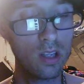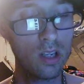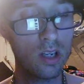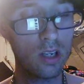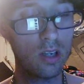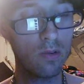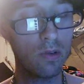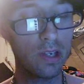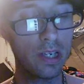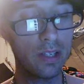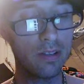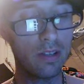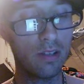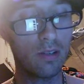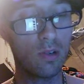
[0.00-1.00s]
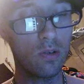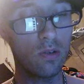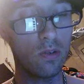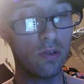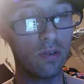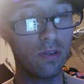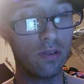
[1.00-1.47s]
And we got this Google
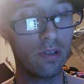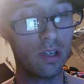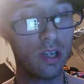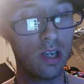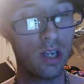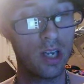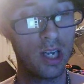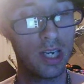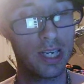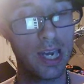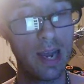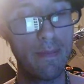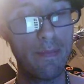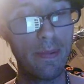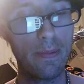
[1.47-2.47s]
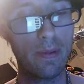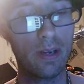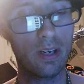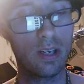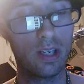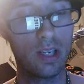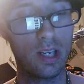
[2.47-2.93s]
News. Kip,
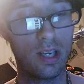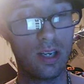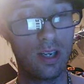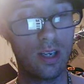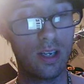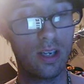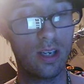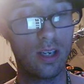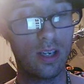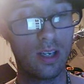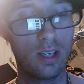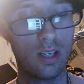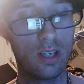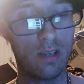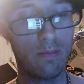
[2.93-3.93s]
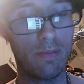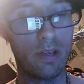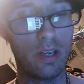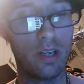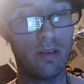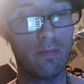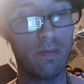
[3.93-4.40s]
Kip
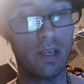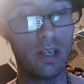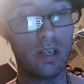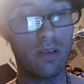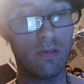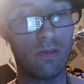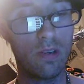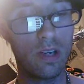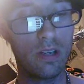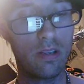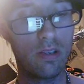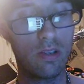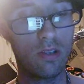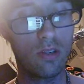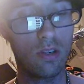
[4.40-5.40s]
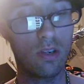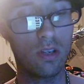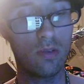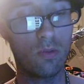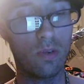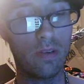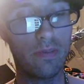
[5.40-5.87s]
Champaign man arrested, charged
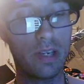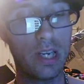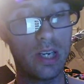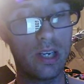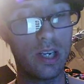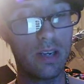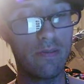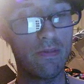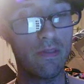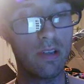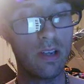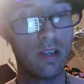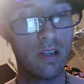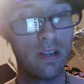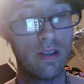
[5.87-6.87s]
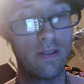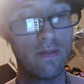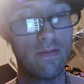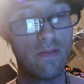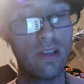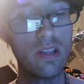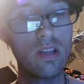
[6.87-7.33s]
with kidnapping,
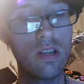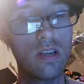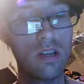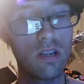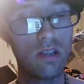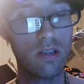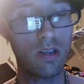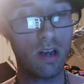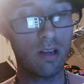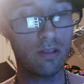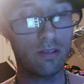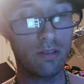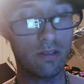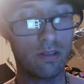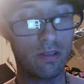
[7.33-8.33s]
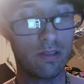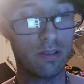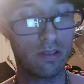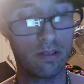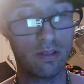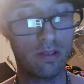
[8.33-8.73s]
visiting scholars.